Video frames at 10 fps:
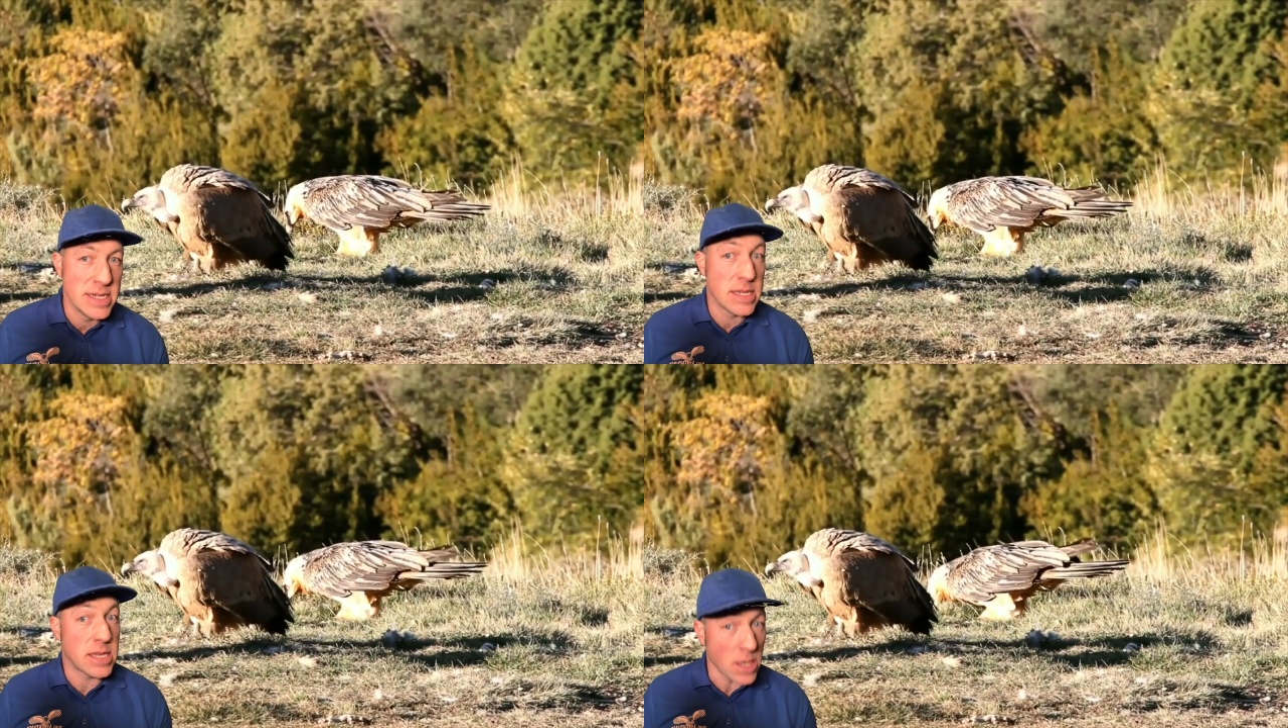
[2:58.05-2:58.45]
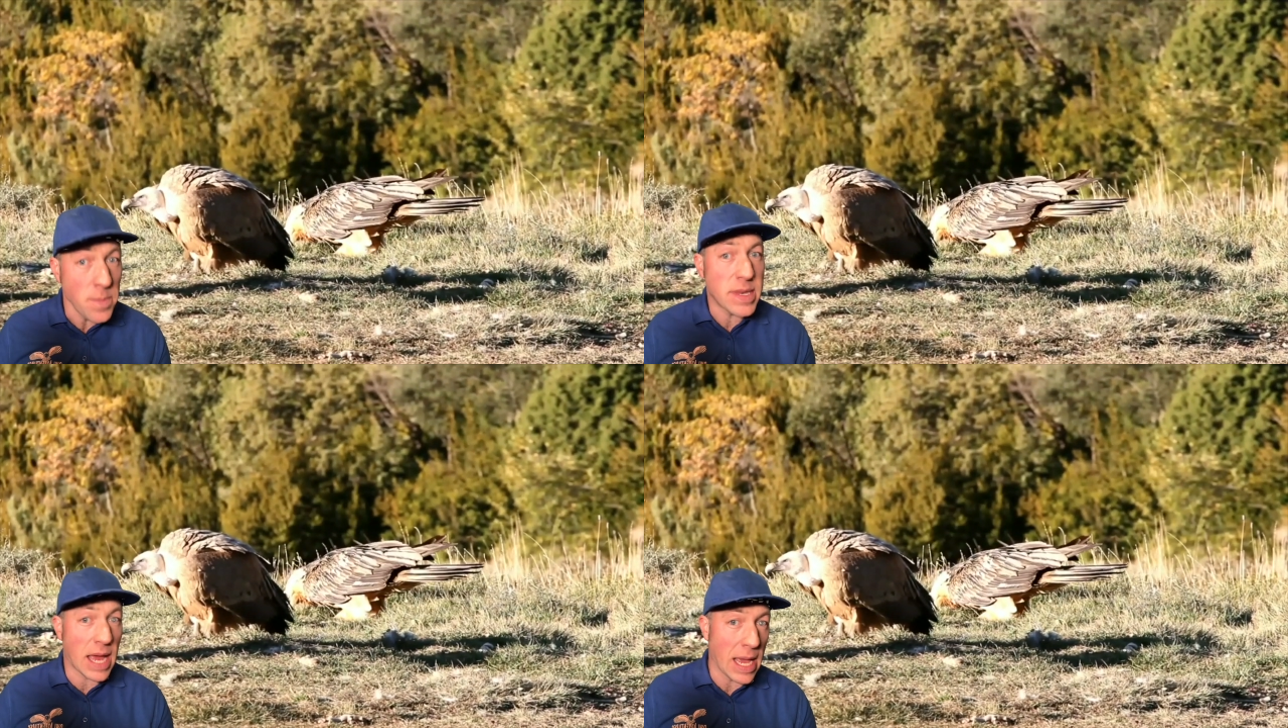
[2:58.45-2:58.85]

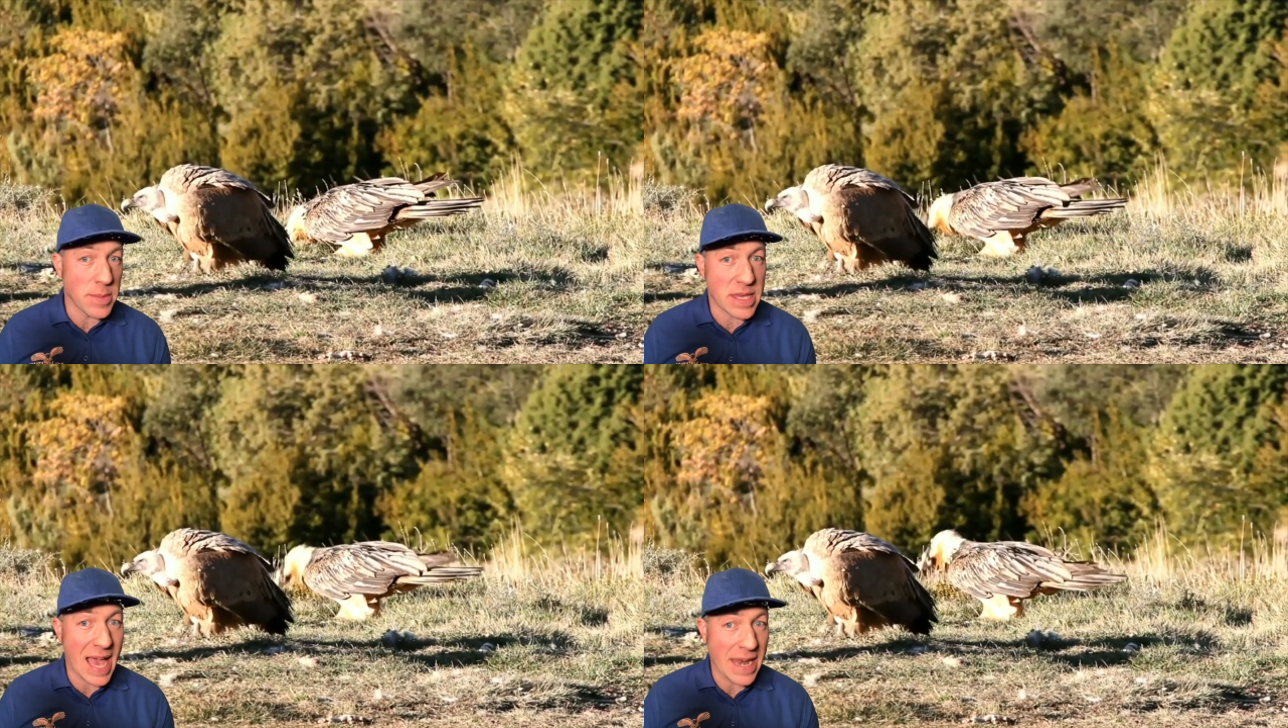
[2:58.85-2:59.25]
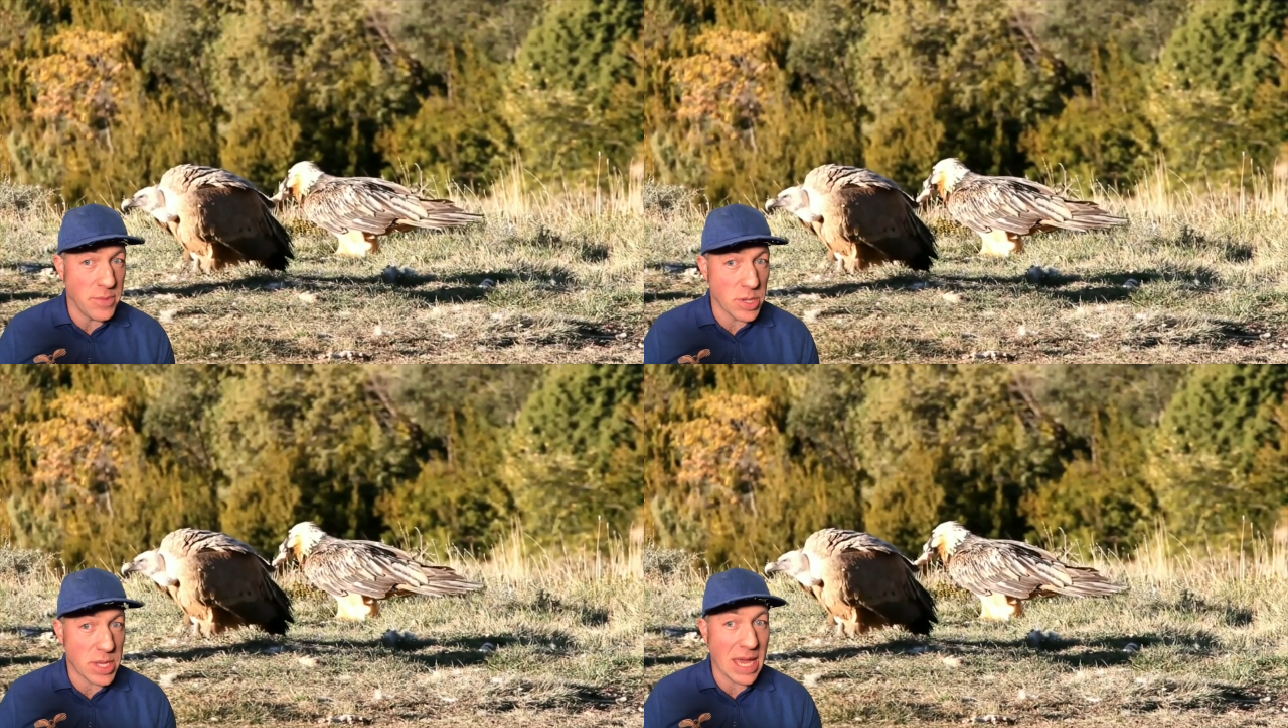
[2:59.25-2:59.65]
Sometimes the
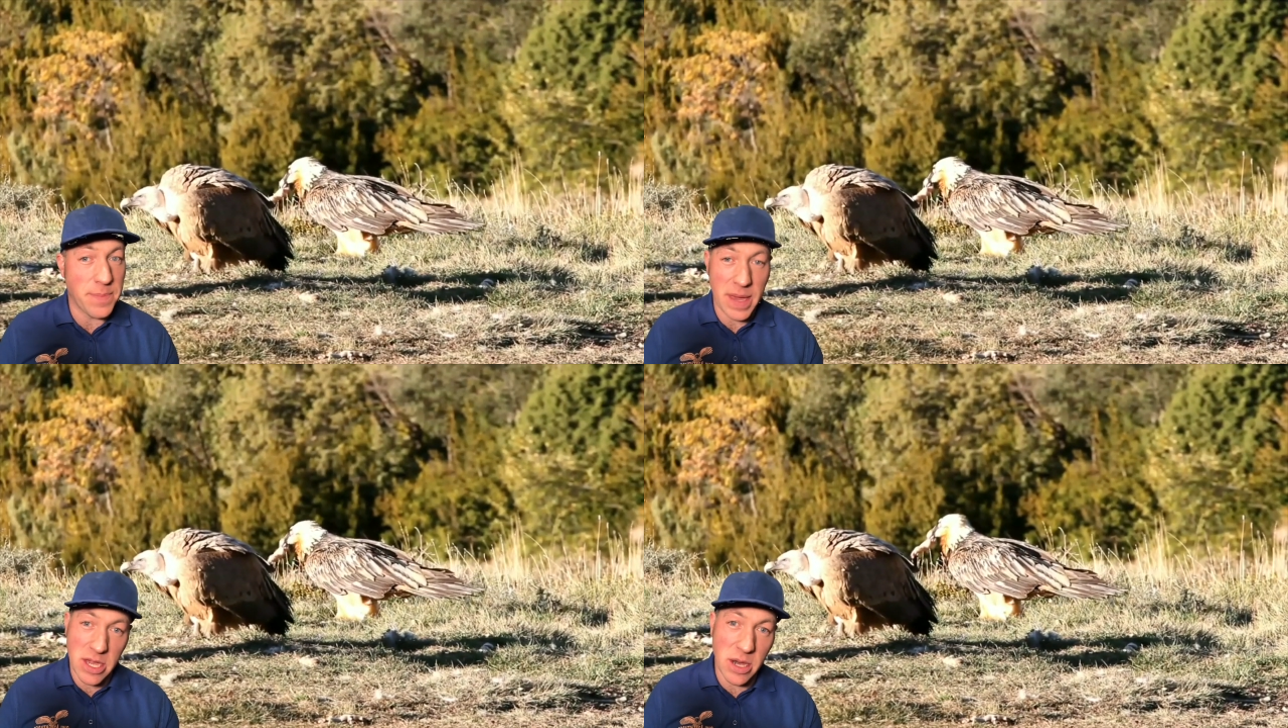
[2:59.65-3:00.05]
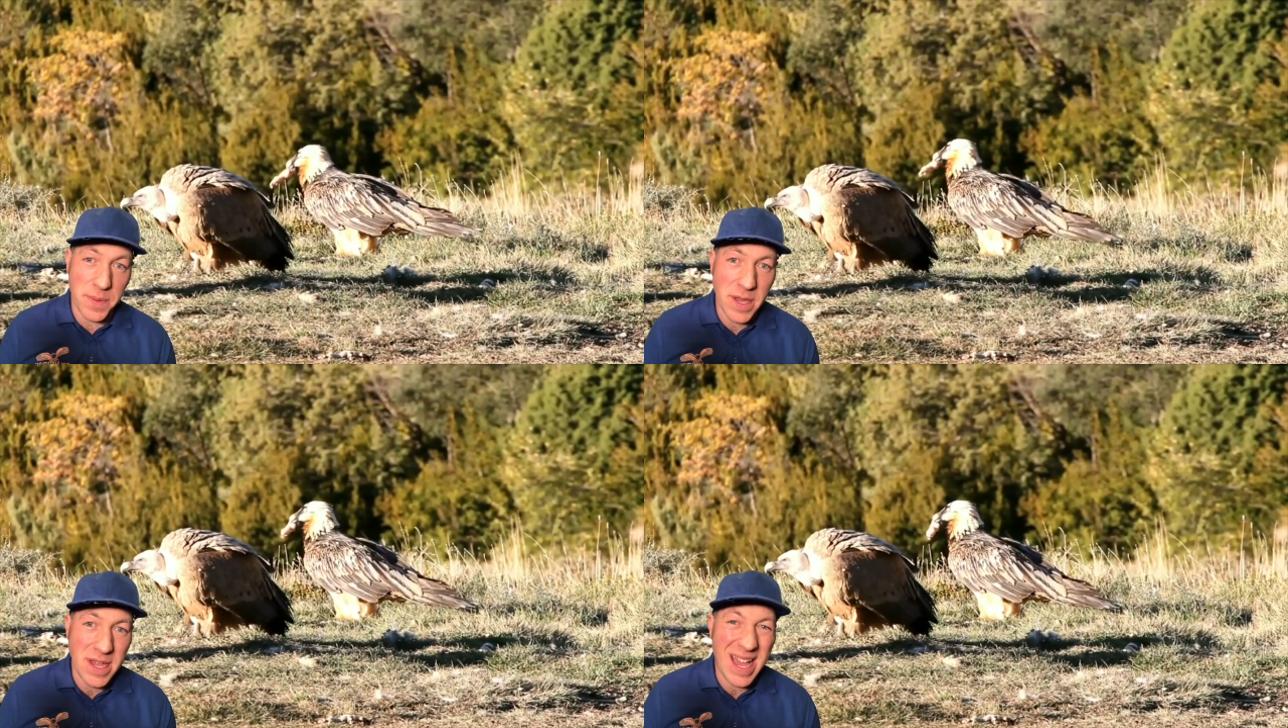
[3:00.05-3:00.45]
animals they pick up
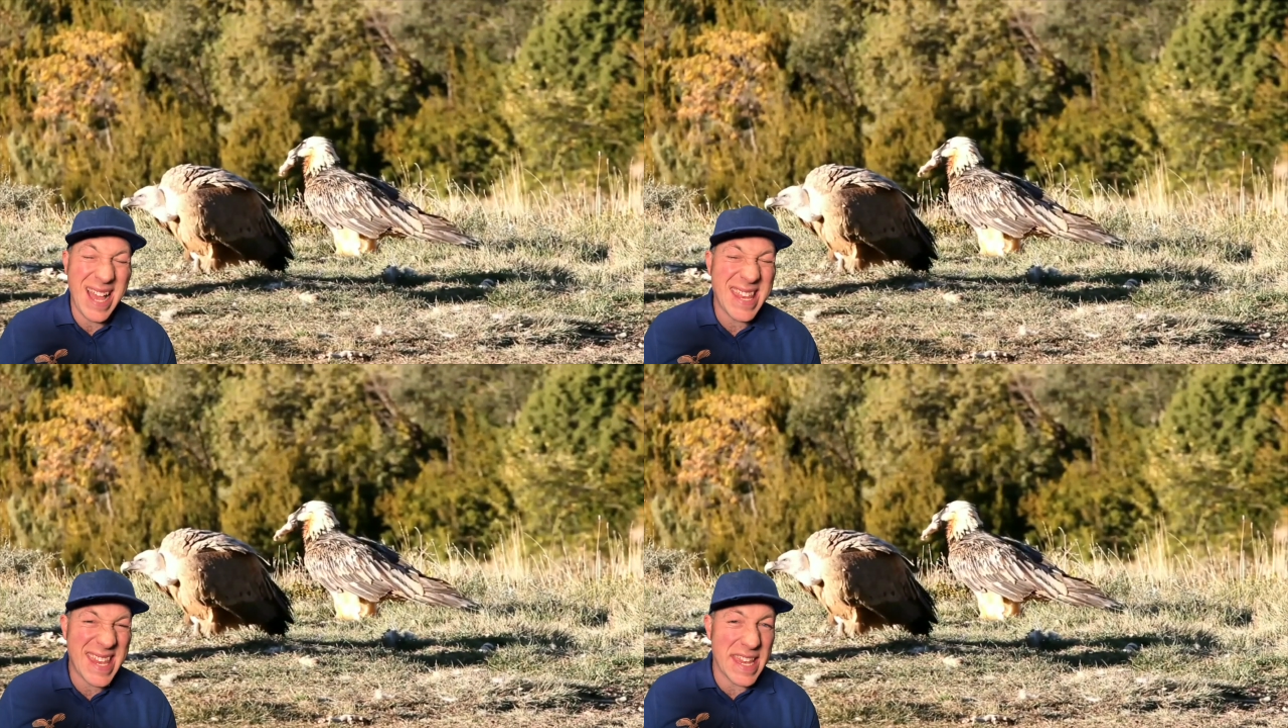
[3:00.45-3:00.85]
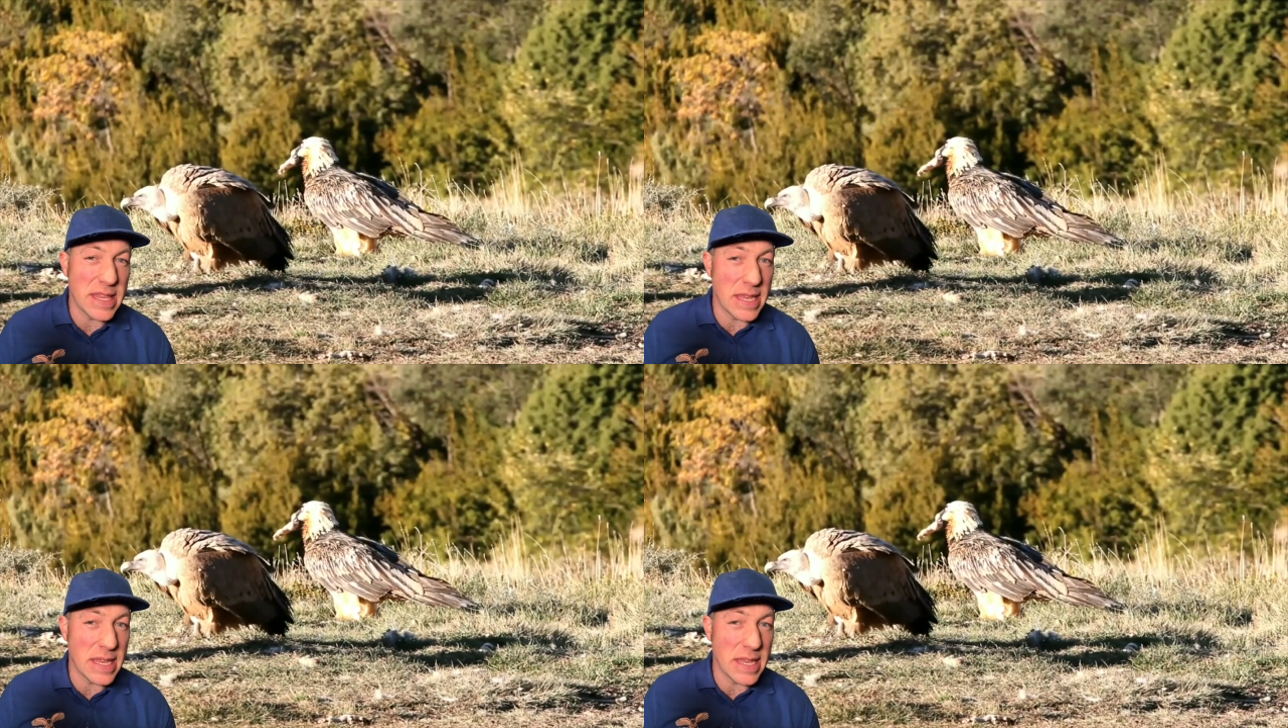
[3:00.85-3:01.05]
are still